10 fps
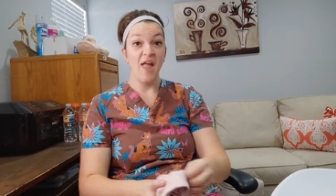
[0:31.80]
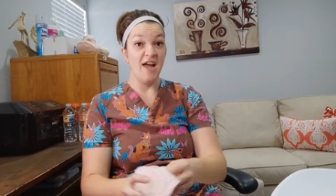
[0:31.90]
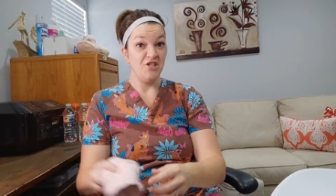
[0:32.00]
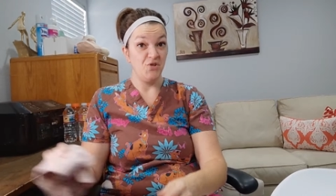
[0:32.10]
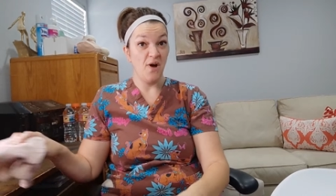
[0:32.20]

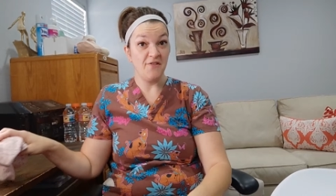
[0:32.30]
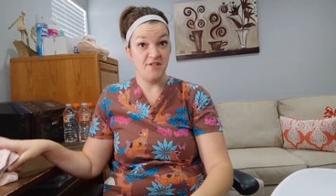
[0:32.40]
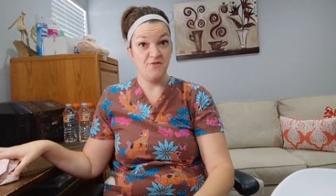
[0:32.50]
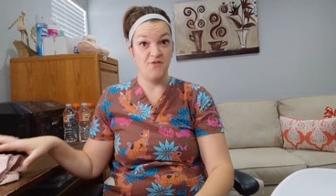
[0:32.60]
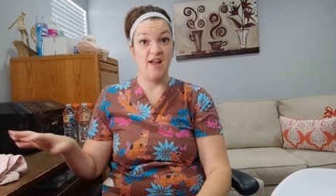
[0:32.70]
I do
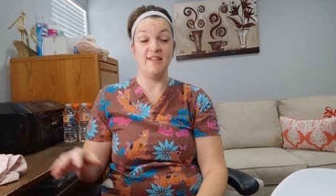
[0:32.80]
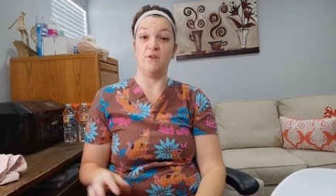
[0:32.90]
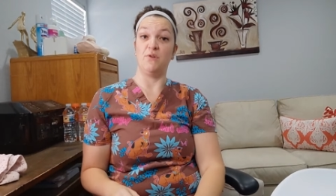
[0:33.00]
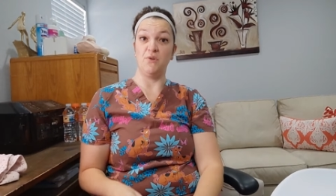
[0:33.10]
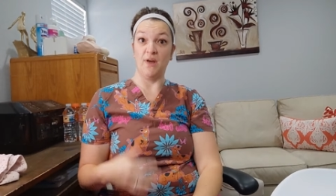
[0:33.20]
often find
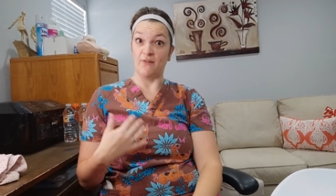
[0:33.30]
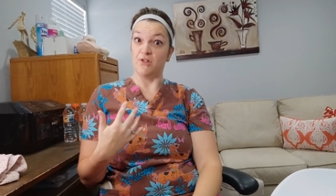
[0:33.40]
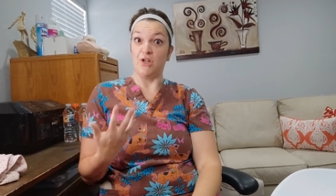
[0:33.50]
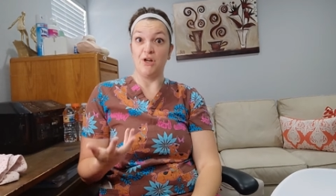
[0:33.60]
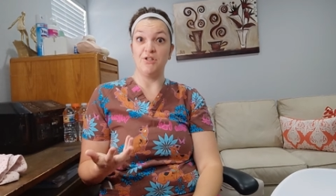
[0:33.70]
that when you have a
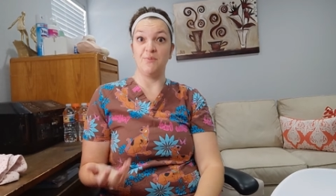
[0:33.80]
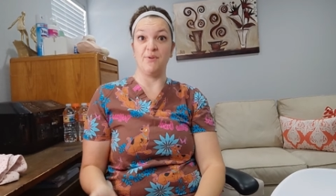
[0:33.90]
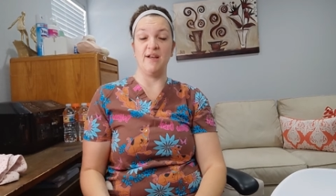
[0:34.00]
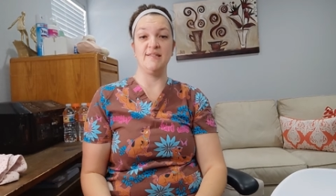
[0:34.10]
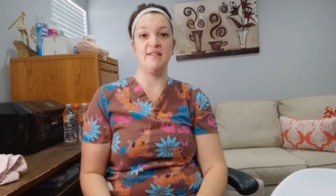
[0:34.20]
larger
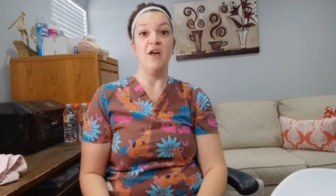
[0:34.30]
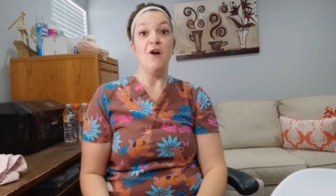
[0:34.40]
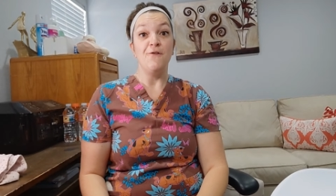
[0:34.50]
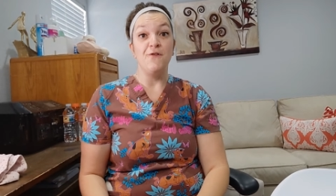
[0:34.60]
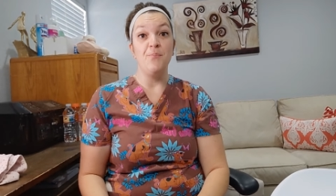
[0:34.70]
breast,
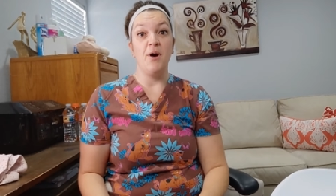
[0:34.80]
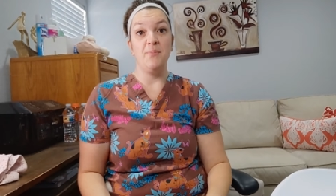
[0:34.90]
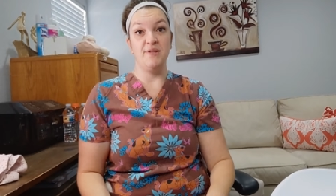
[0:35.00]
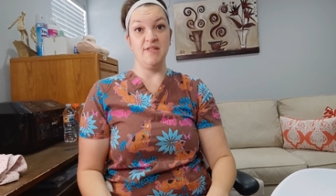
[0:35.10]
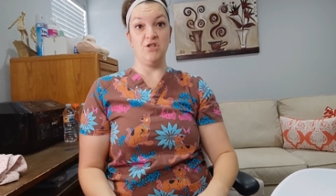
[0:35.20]
football
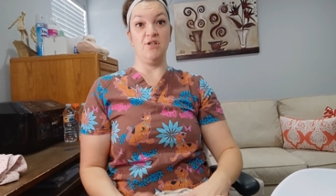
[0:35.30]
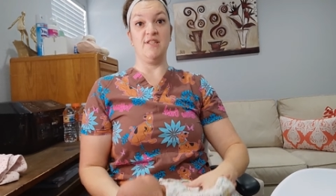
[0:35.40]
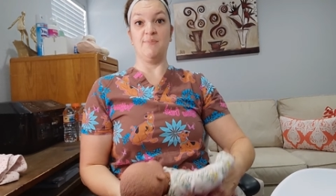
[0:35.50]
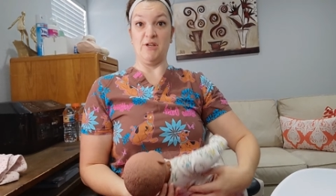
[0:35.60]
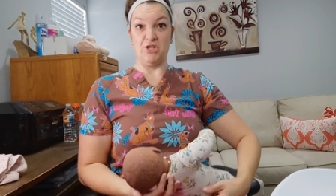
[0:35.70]
position
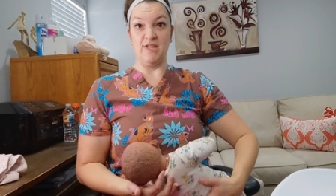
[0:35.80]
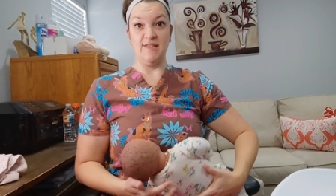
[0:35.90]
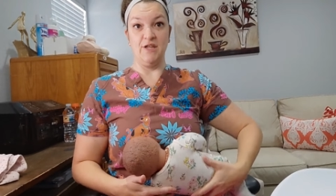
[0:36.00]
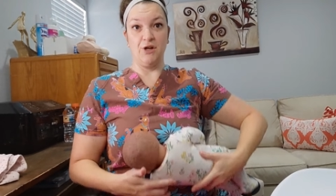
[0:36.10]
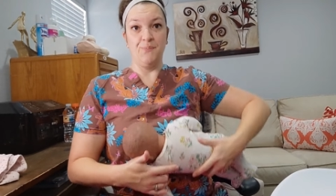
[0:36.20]
is much
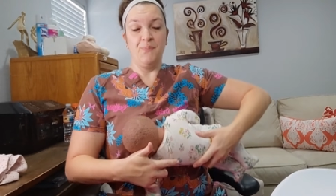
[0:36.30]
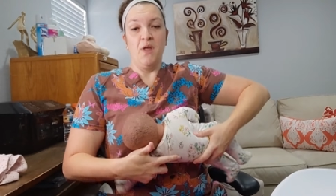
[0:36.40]
easier.